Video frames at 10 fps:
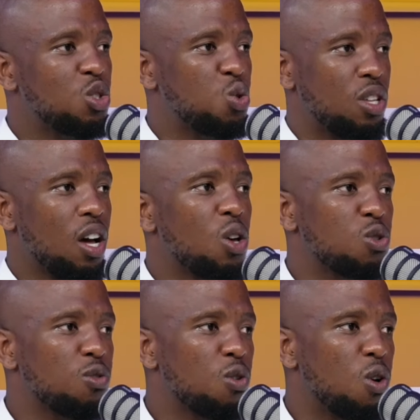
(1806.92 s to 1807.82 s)
the house of
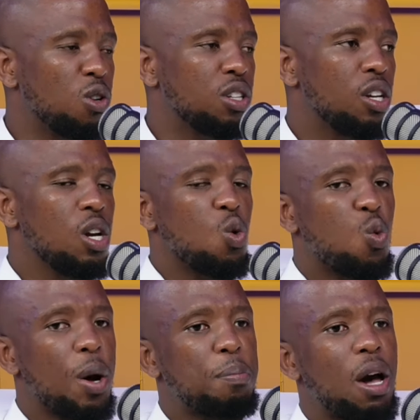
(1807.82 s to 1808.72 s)
mm. God,
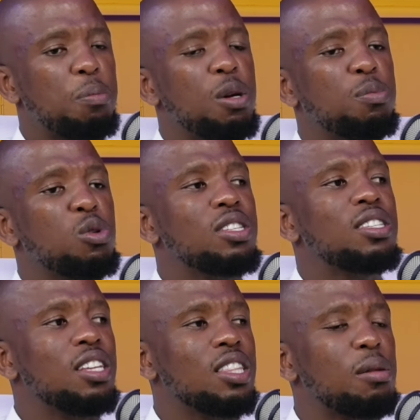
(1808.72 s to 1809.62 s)
whereby people
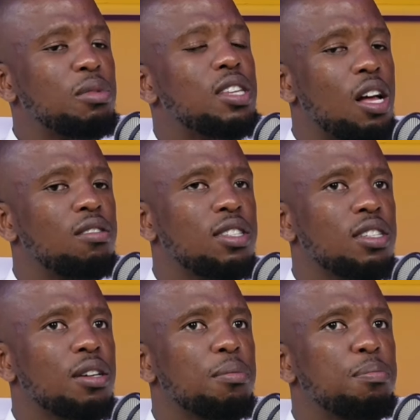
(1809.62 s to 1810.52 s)
see themselves
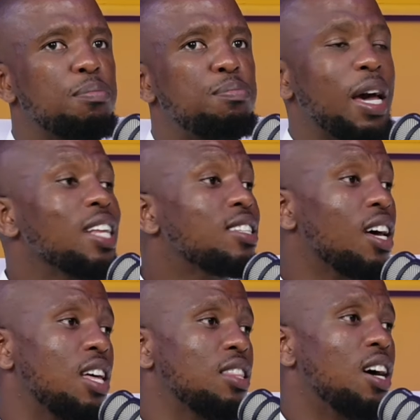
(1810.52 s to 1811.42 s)
better
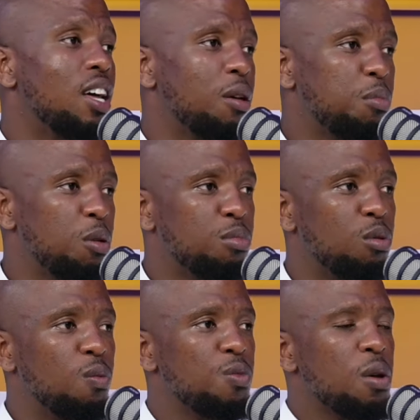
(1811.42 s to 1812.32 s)
than other people.
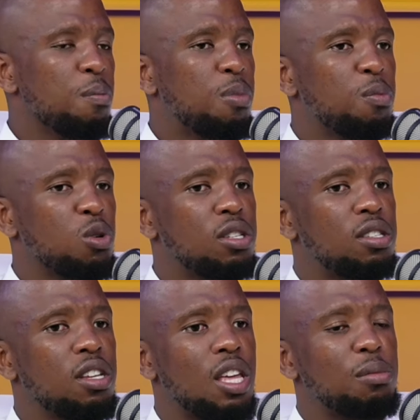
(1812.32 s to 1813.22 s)
Ish. People
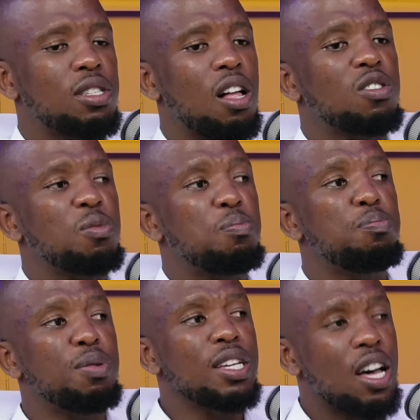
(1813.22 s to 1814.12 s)
see themselves
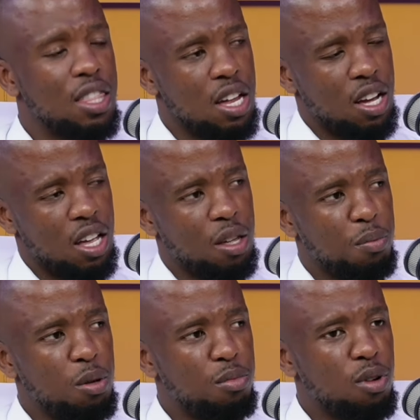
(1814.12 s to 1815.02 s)
bigger than other
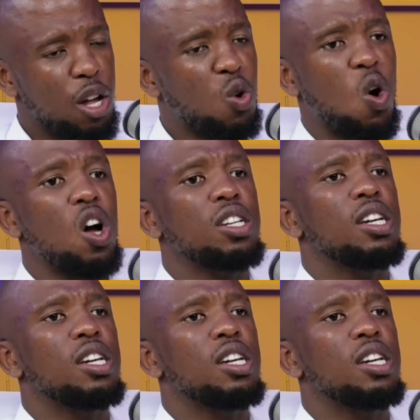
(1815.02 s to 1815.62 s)
people. And God